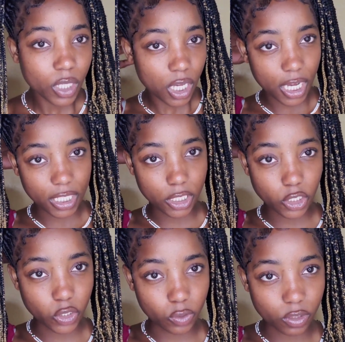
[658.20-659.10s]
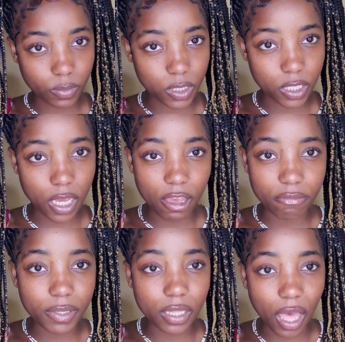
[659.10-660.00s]
it just shows me that I've
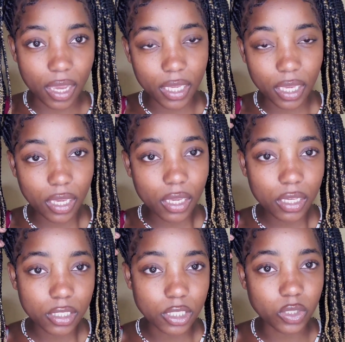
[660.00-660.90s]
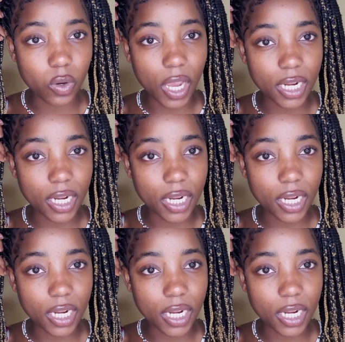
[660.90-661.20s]
been lacking. So I